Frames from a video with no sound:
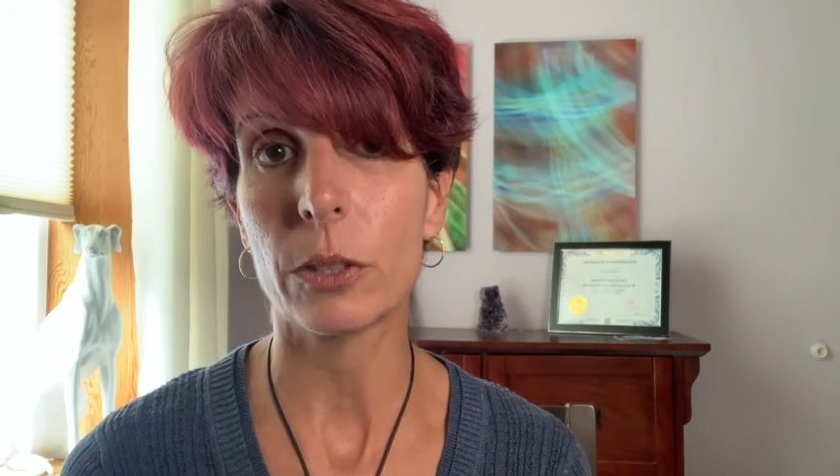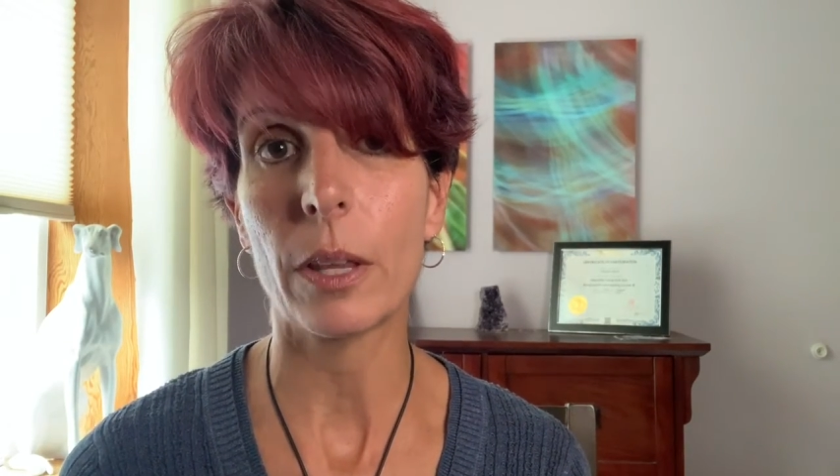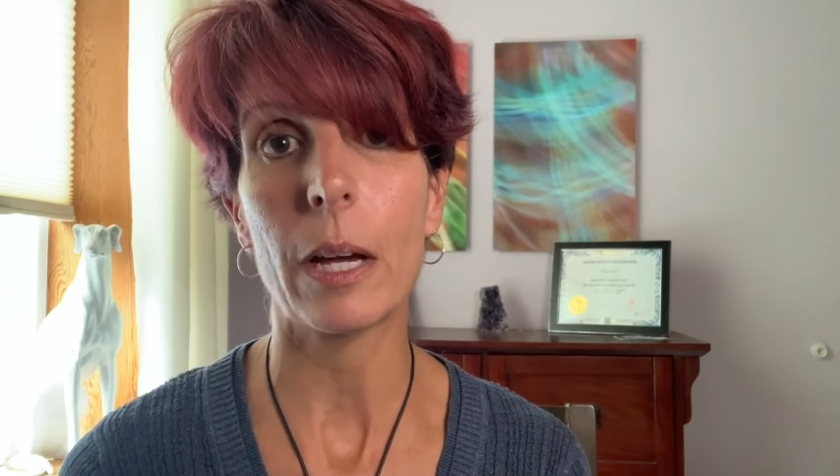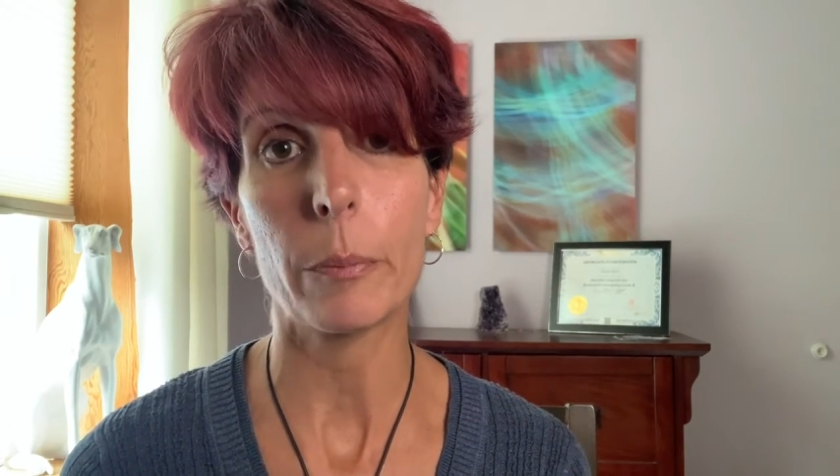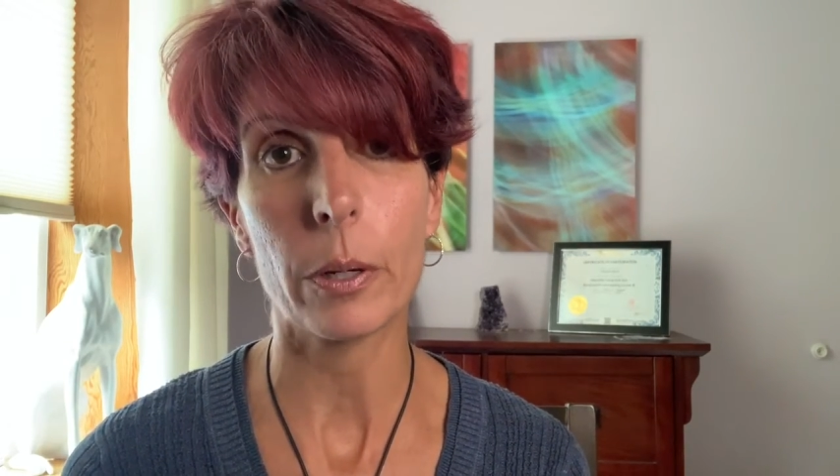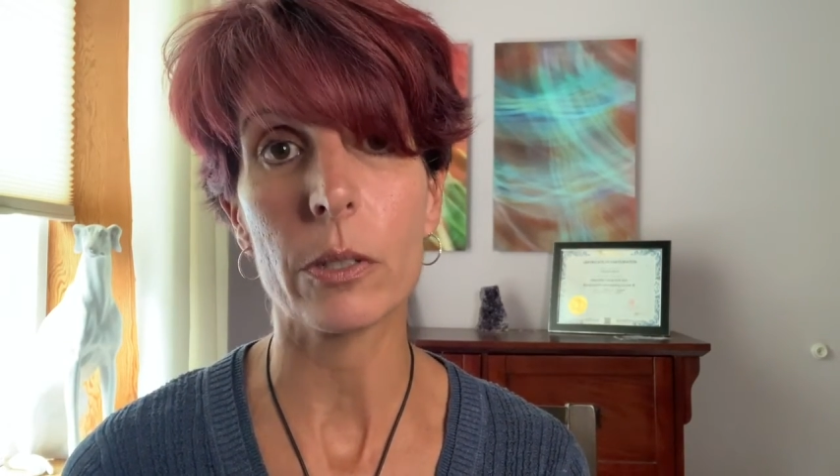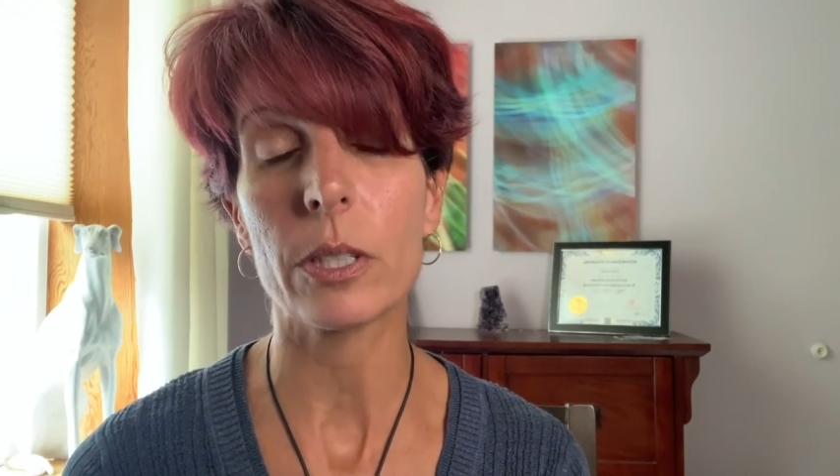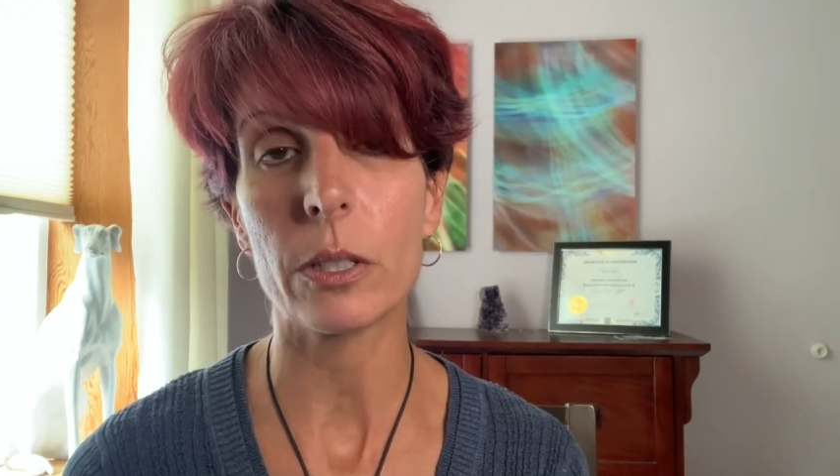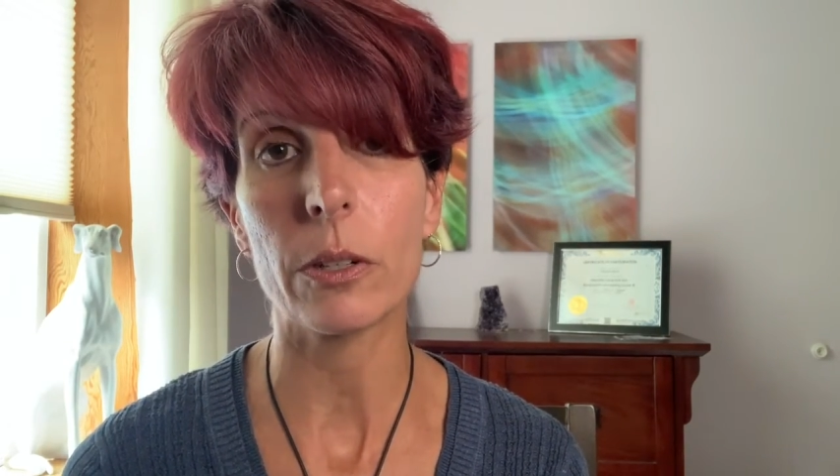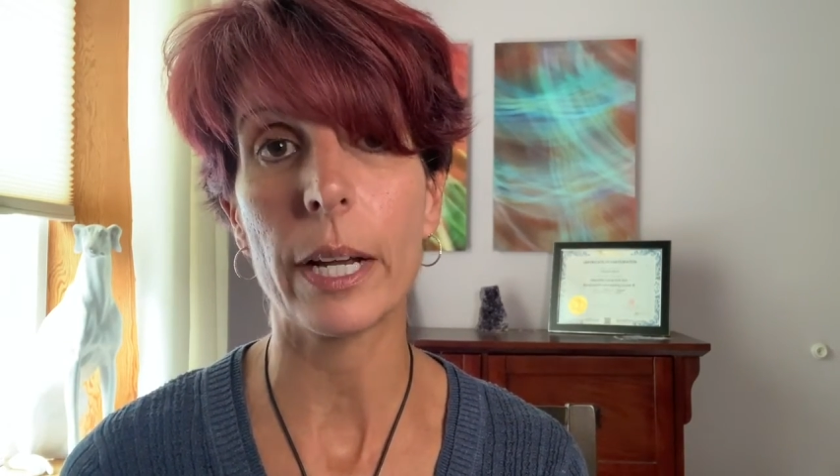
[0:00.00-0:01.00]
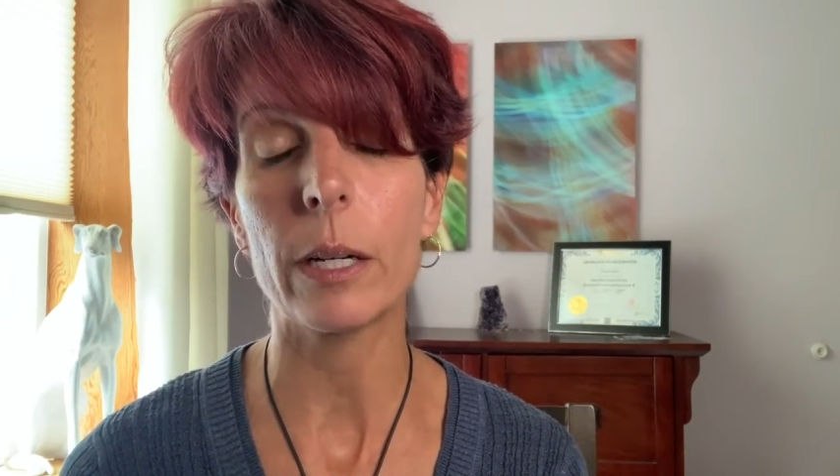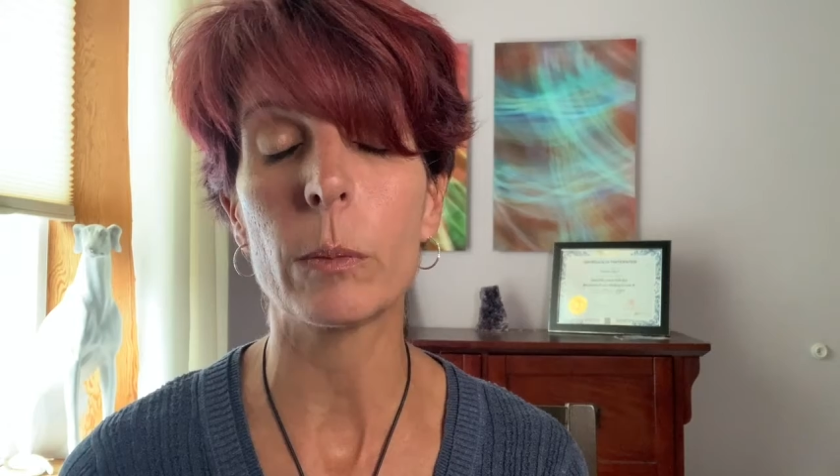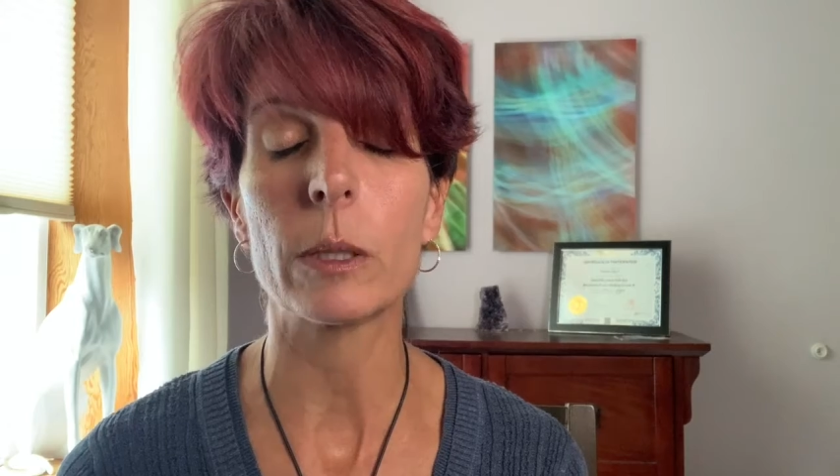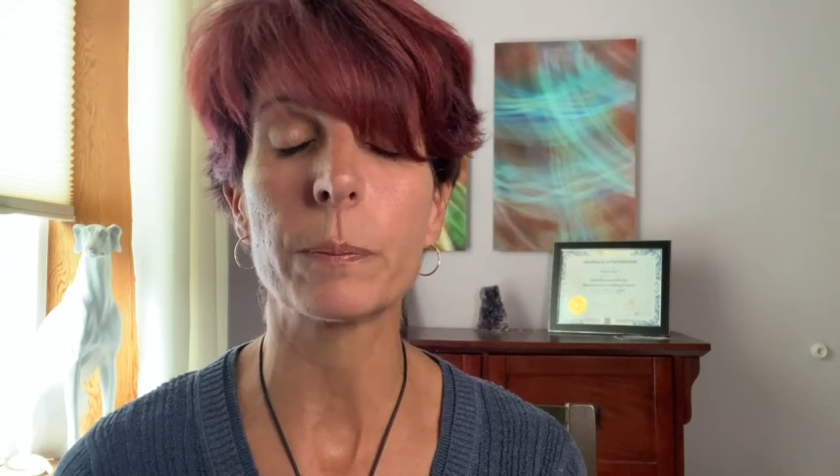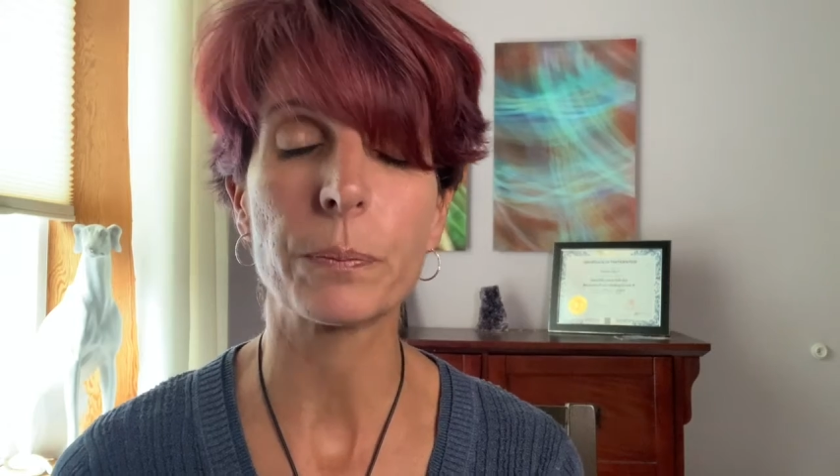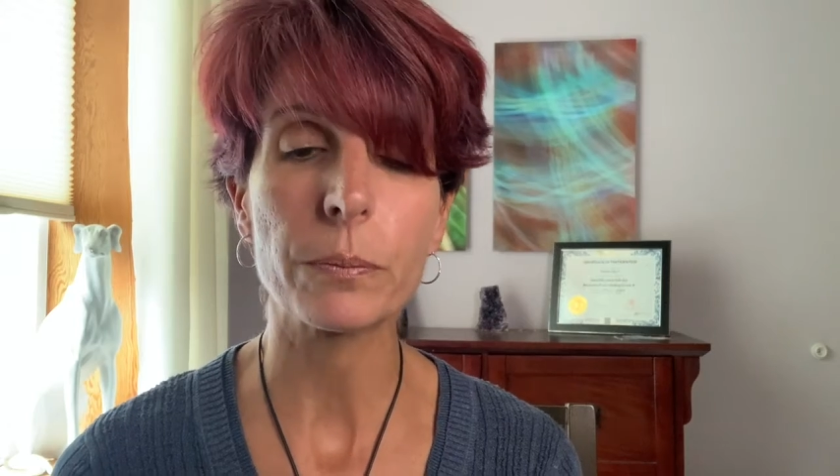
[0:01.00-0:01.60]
that person or animal.